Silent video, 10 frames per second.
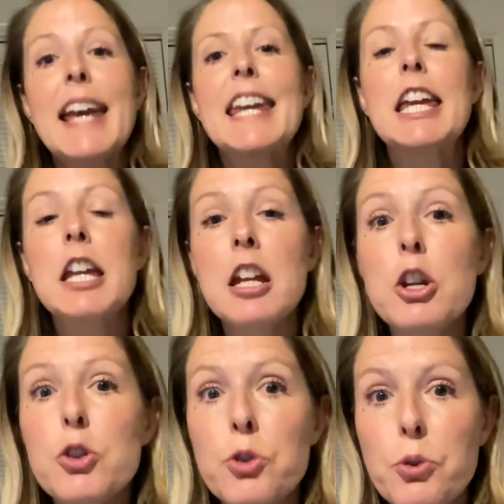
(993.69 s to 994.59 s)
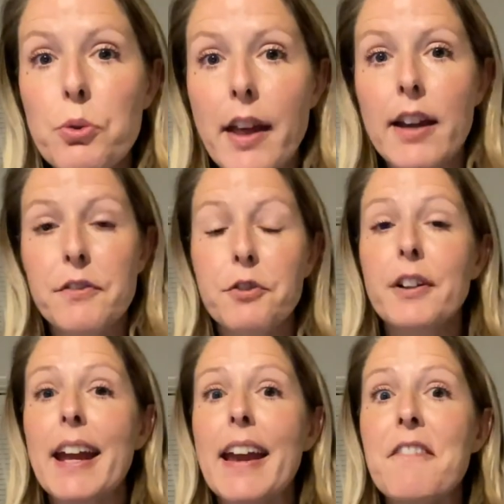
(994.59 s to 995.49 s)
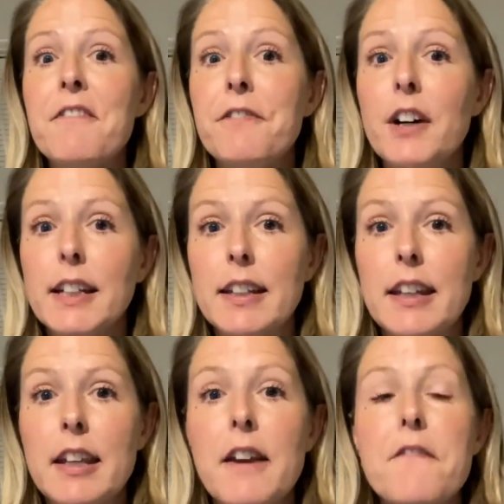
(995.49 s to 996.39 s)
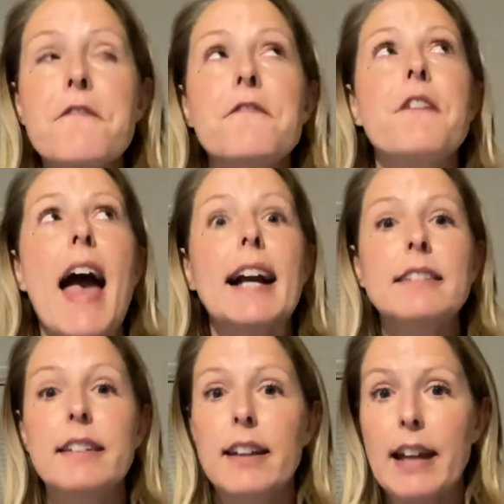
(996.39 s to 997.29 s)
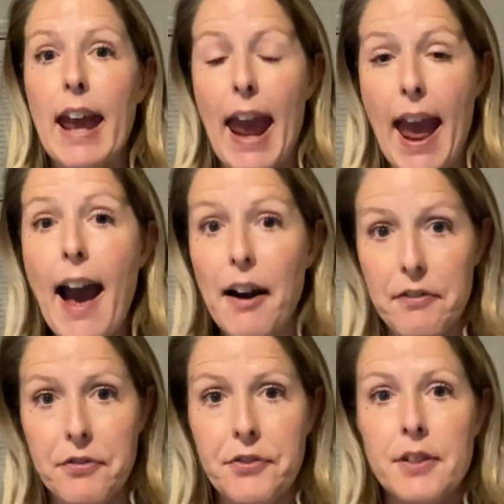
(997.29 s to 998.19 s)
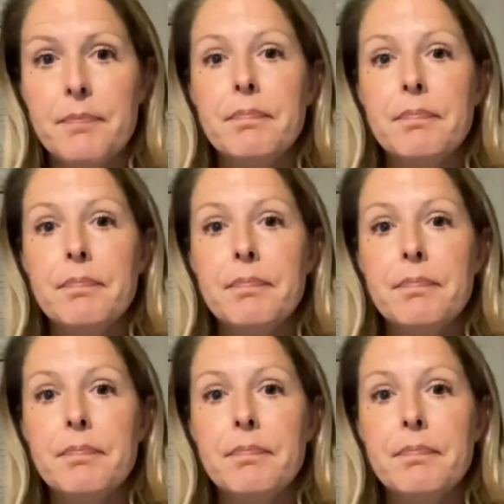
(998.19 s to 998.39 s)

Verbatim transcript: He knew that for a fucking fact and a half